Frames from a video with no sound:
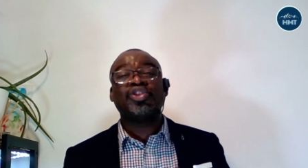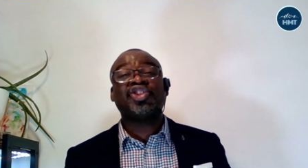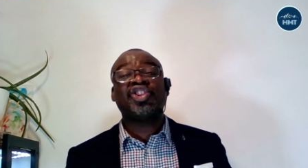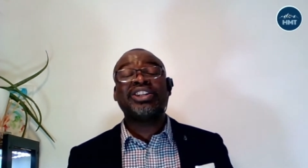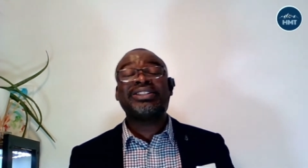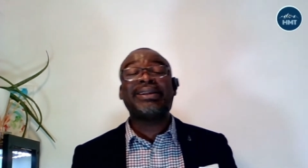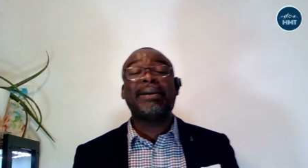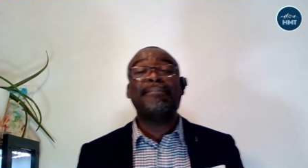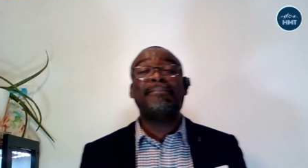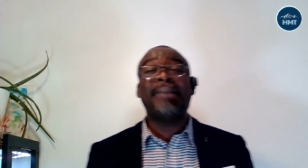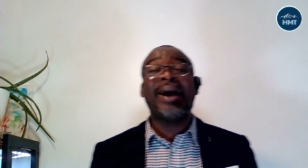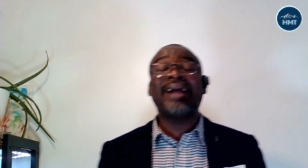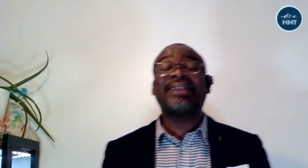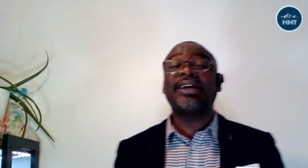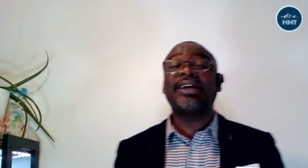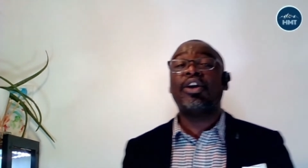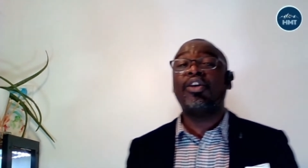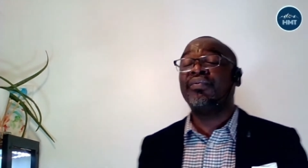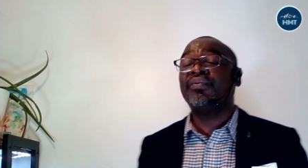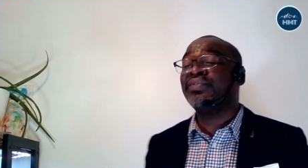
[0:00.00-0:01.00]
just a
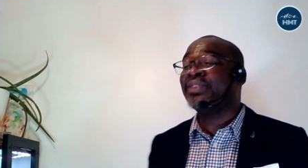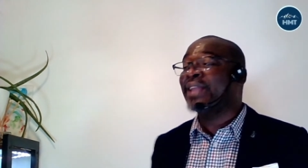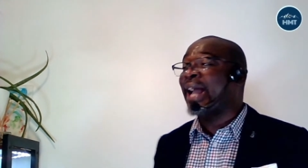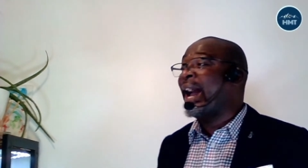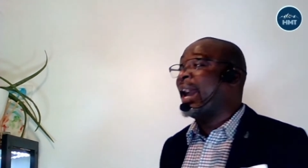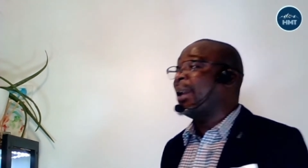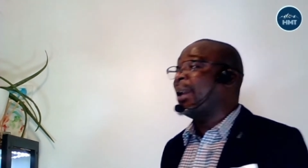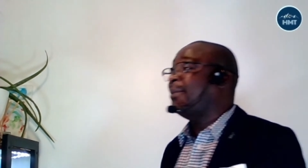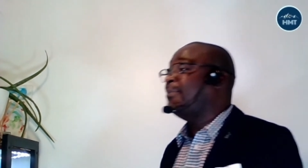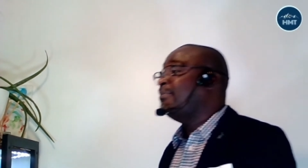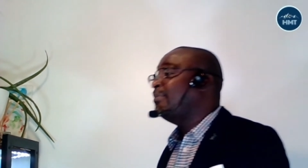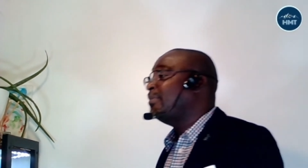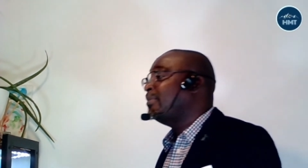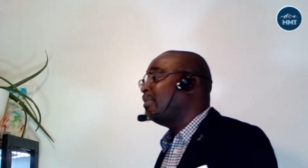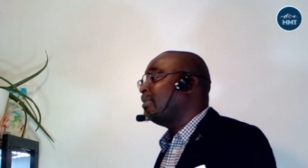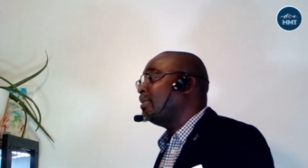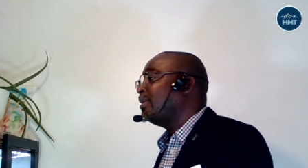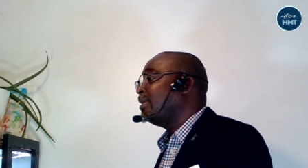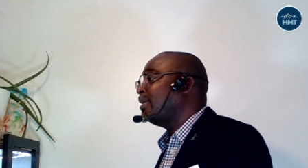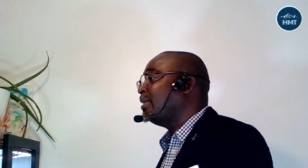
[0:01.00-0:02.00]
matter of time
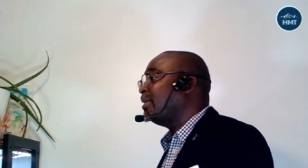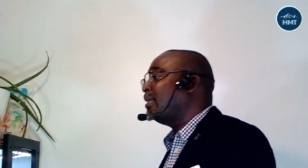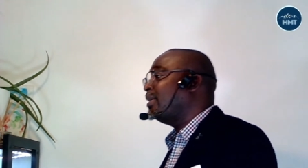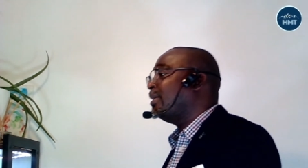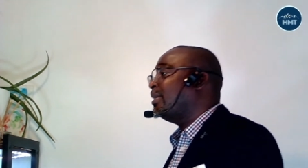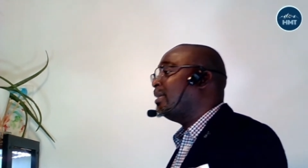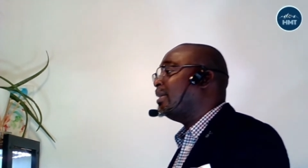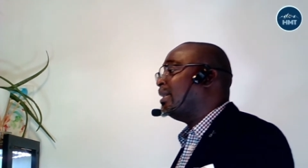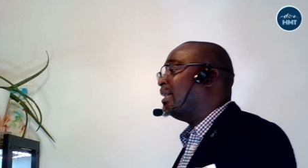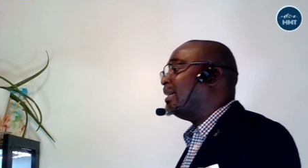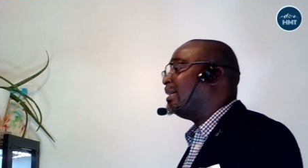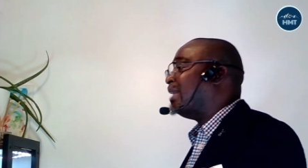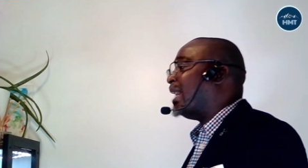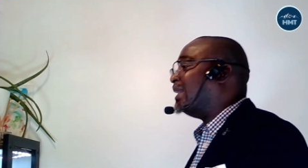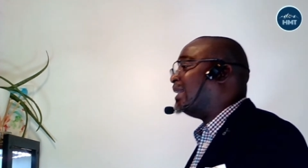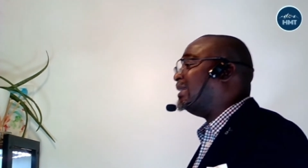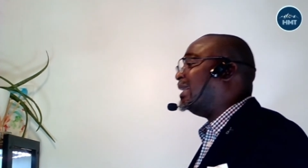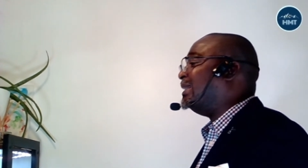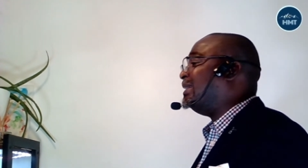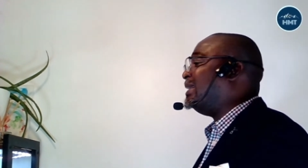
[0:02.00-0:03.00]

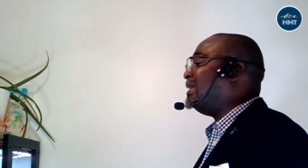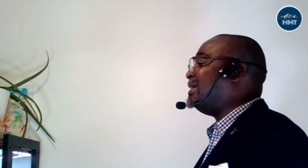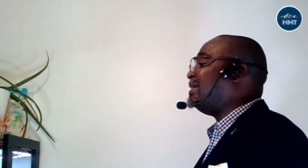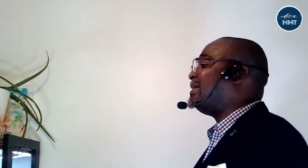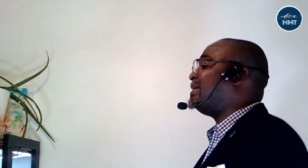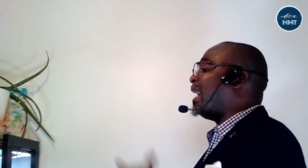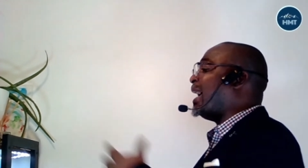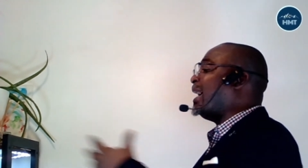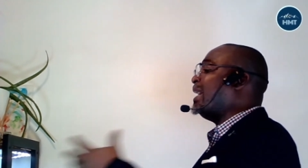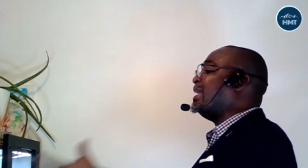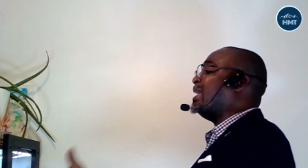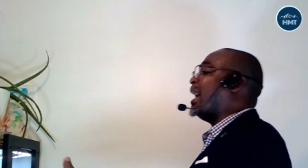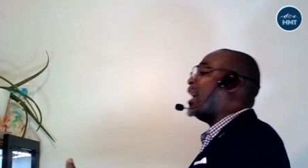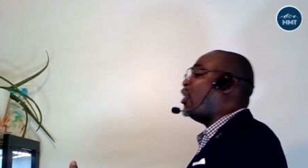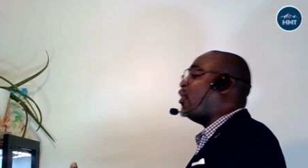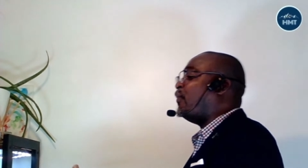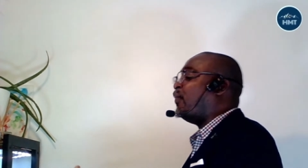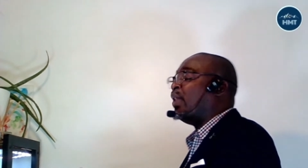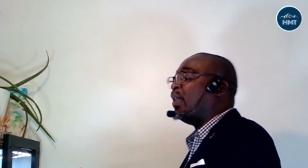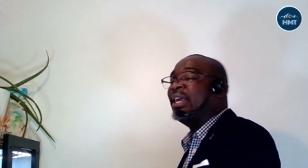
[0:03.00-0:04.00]
that the desire
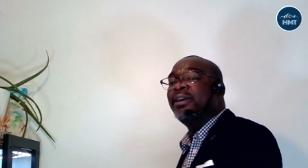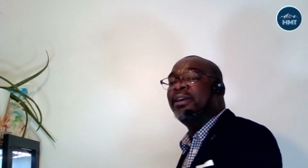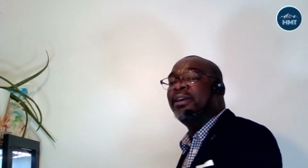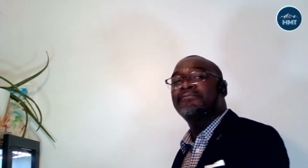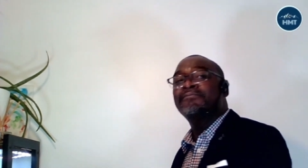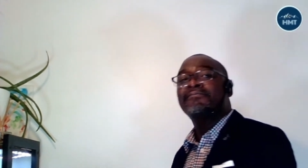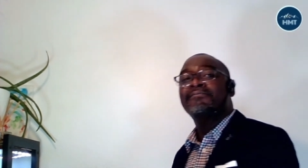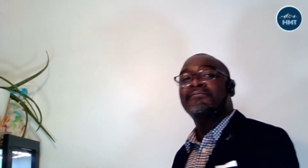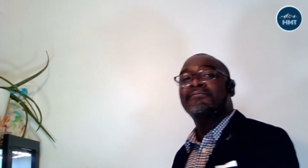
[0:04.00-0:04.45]
of him